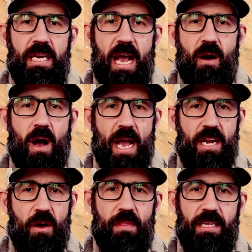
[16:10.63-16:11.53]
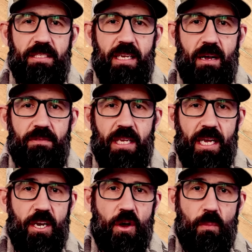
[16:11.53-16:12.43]
Now, I know that sounds
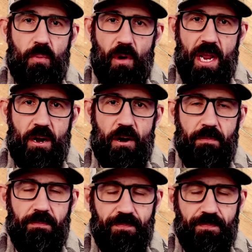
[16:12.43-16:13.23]
like a no-brainer,